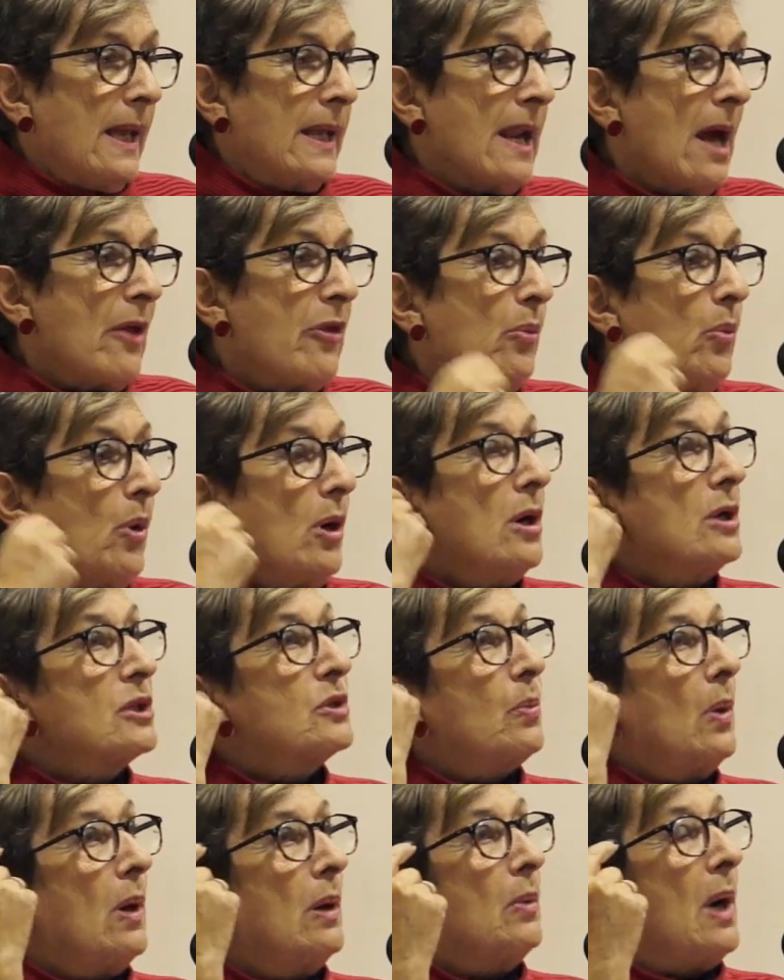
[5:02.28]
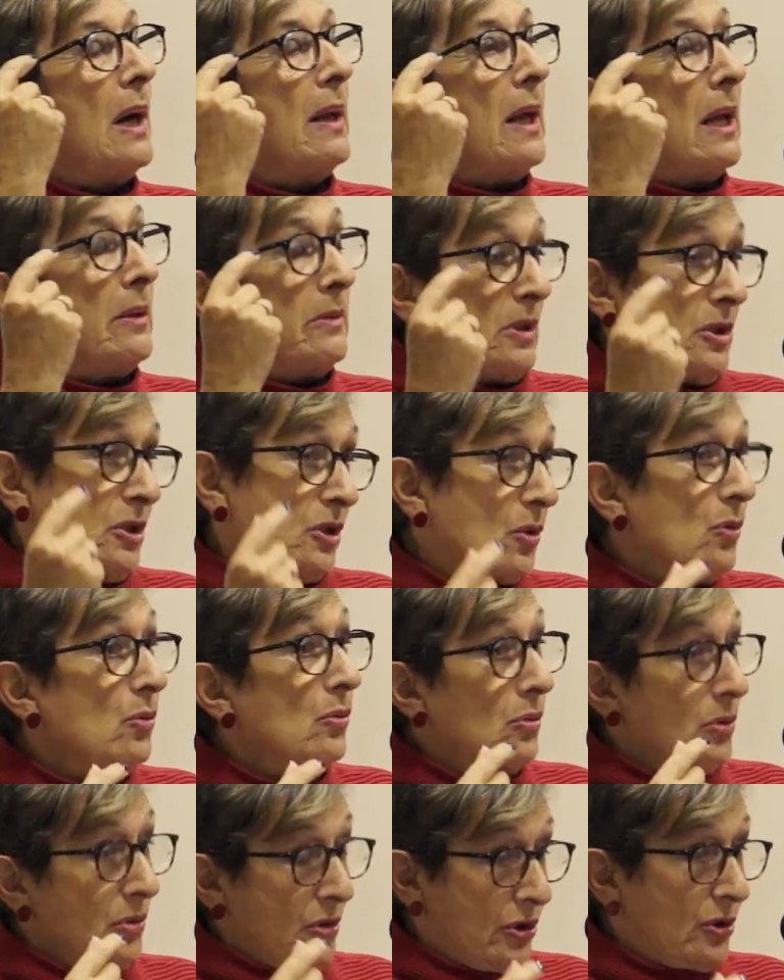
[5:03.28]
In other words, and
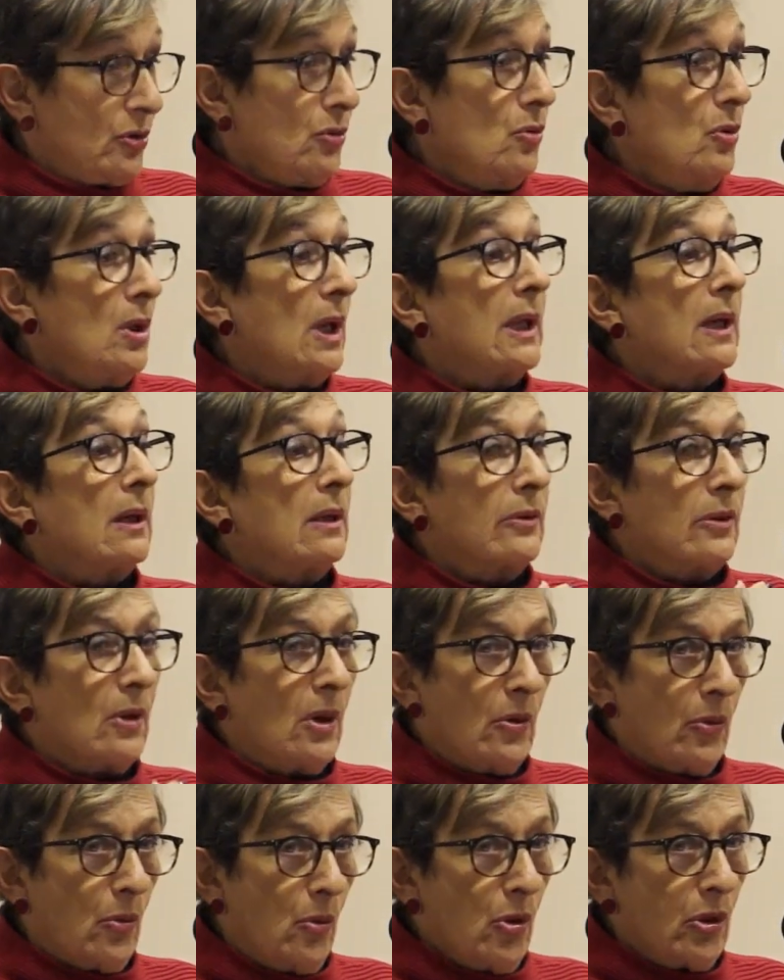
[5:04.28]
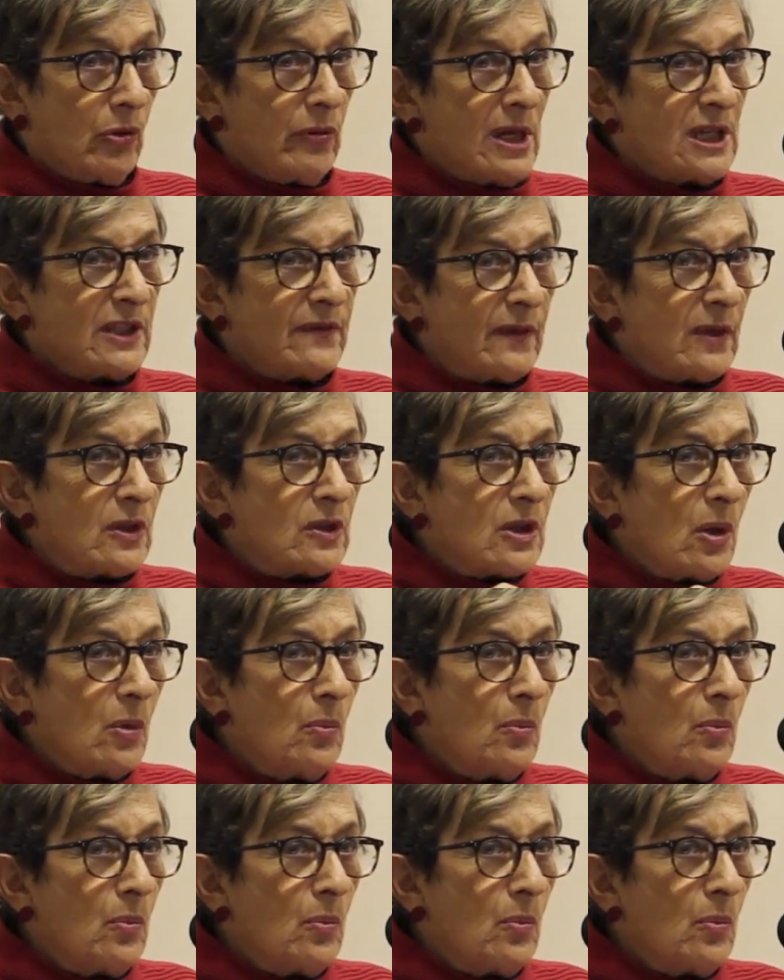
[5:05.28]
schooling and all the rest of it.